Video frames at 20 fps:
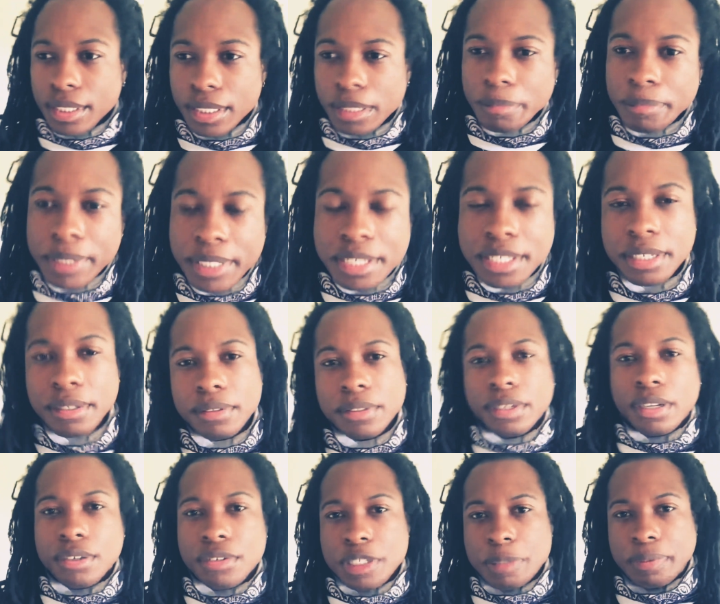because it will
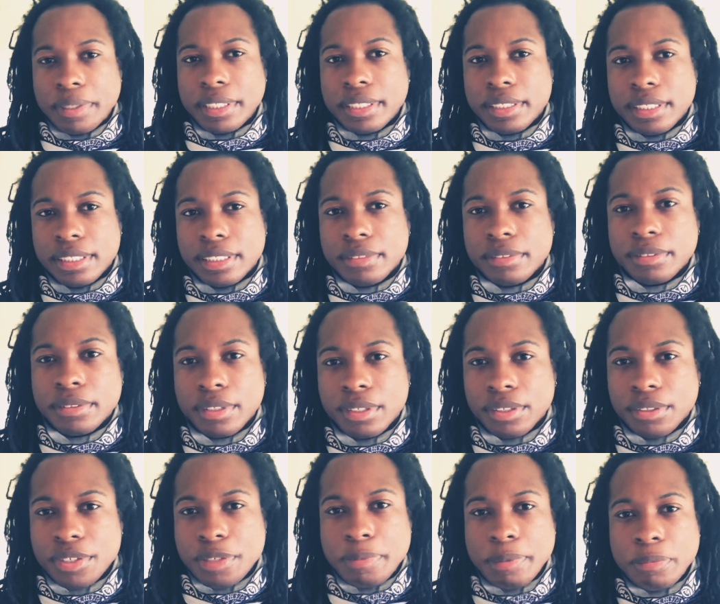always be there, and it will
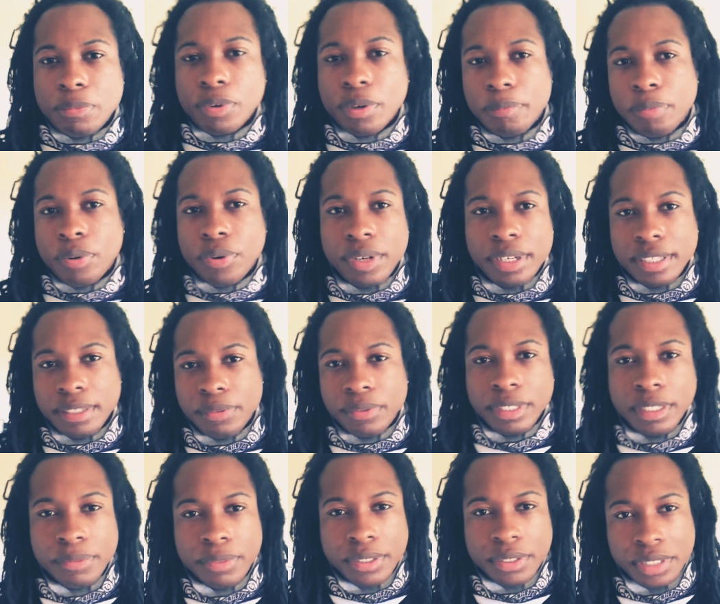always be more important than what
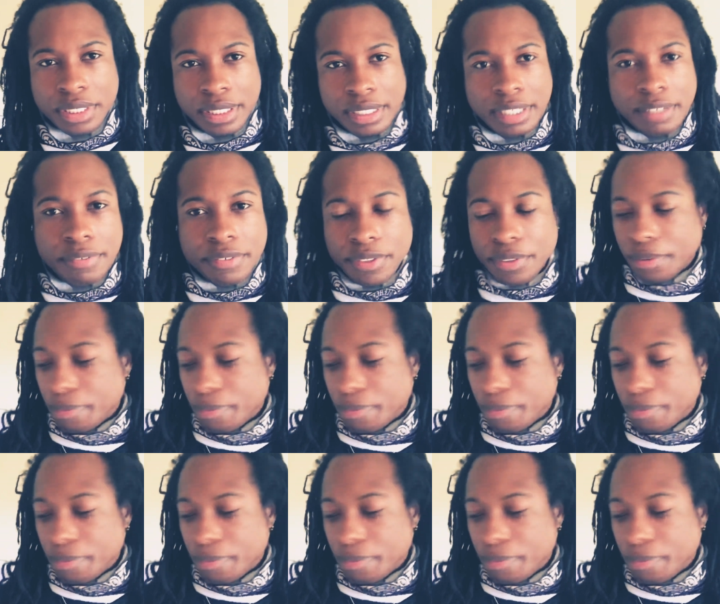anyone else can give you,